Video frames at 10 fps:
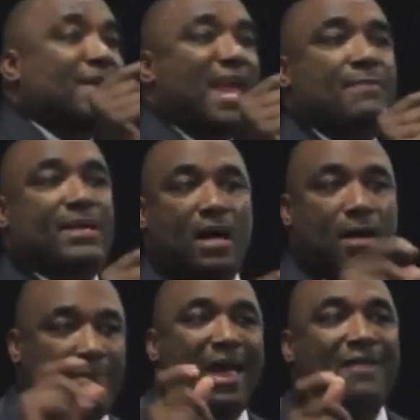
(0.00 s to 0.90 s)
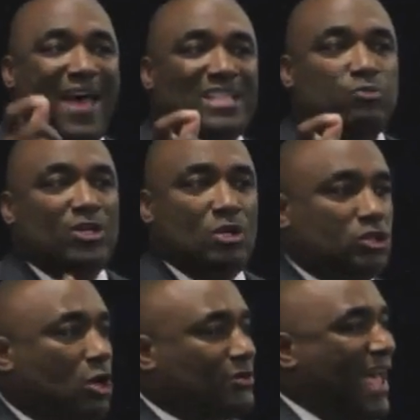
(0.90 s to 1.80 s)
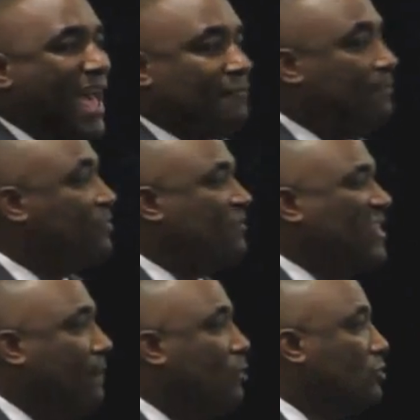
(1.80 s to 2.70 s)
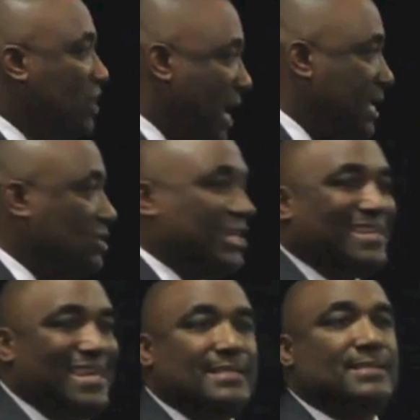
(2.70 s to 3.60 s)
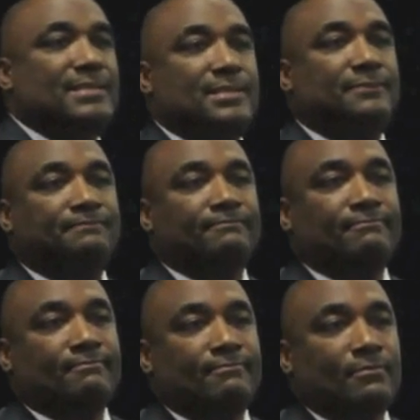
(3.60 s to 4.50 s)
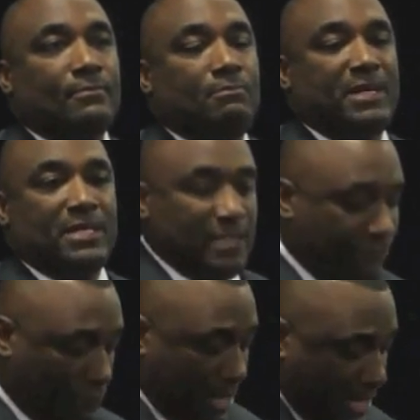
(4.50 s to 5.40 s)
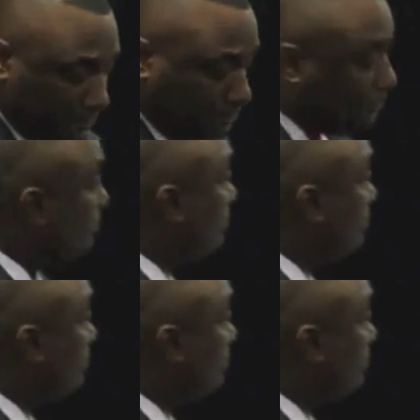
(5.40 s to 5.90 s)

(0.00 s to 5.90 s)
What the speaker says: they can become, that's when you start to have phenomenal change in kids. Because see, for me,